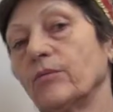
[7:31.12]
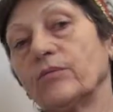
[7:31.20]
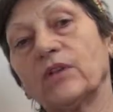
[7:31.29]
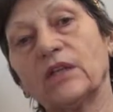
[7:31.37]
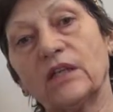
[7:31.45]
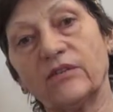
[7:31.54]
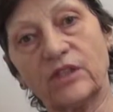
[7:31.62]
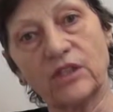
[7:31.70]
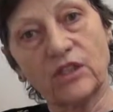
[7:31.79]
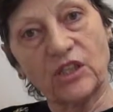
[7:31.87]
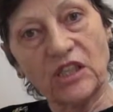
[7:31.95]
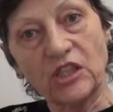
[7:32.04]

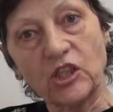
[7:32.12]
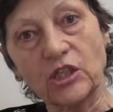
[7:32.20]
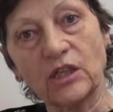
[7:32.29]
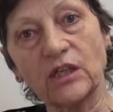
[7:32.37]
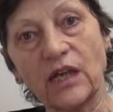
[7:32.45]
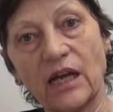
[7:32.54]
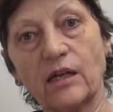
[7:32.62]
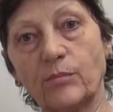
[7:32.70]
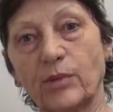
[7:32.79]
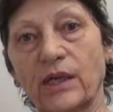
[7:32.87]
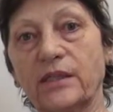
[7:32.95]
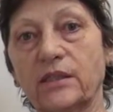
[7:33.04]
delivers digital color
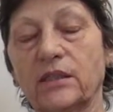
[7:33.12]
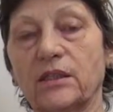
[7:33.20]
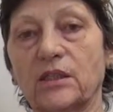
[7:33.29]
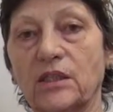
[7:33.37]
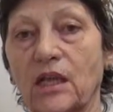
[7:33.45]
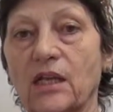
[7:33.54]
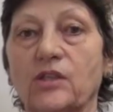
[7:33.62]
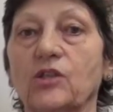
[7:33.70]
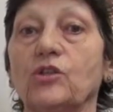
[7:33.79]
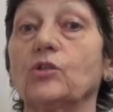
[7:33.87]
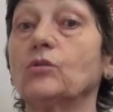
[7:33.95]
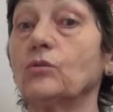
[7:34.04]
brightness as a
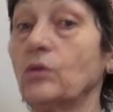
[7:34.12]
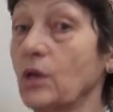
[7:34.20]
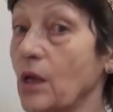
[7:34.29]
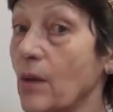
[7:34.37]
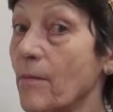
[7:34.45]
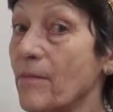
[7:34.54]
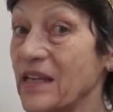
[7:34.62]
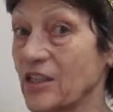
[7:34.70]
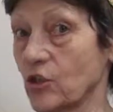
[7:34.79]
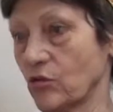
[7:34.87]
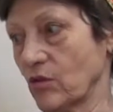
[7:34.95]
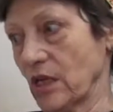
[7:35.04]
new
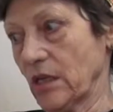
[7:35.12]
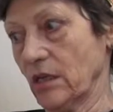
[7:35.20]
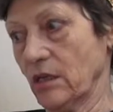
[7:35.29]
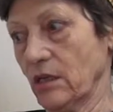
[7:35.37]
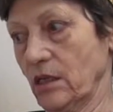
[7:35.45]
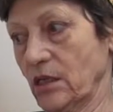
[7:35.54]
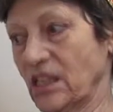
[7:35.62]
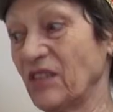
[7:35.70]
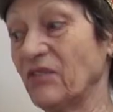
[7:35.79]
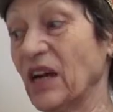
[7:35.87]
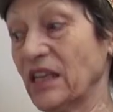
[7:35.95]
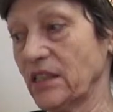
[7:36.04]
measuring
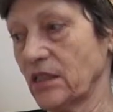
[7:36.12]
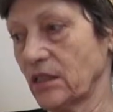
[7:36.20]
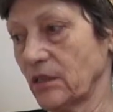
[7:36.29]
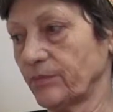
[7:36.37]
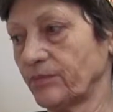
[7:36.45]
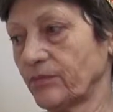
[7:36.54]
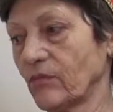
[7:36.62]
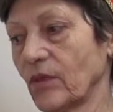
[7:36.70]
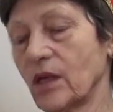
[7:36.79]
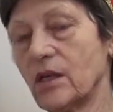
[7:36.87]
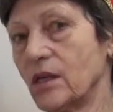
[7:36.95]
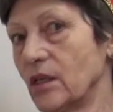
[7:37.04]
device.
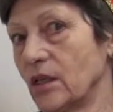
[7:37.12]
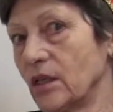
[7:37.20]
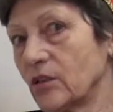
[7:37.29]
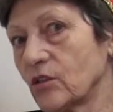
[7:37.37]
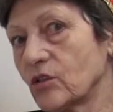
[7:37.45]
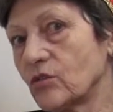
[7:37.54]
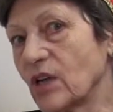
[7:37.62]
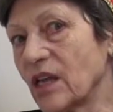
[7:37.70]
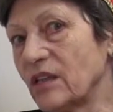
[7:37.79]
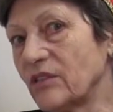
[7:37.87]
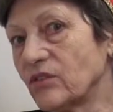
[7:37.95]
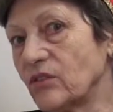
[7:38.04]
True
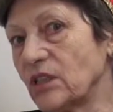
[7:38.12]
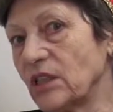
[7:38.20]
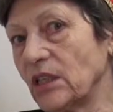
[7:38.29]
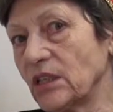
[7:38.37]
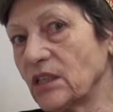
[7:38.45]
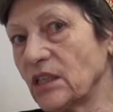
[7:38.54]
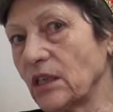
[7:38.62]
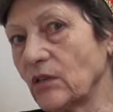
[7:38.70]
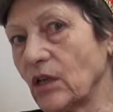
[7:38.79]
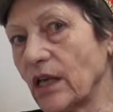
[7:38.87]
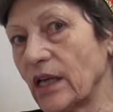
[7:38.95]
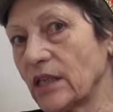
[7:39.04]
Color 3D is here
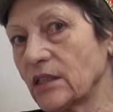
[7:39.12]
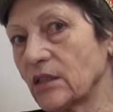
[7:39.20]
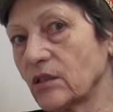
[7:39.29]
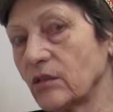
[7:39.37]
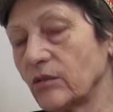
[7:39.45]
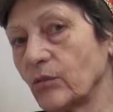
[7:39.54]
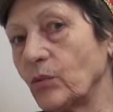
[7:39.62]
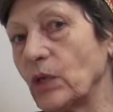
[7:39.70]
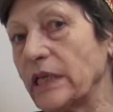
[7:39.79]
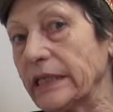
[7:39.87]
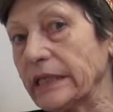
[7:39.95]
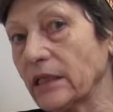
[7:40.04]
as a
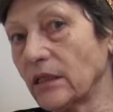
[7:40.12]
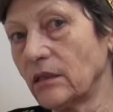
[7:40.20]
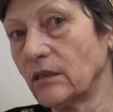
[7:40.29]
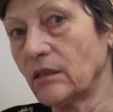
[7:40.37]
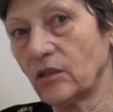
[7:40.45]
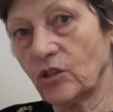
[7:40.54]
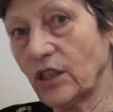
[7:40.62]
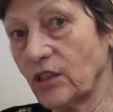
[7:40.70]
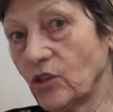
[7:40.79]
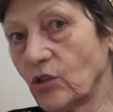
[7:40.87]
wheel in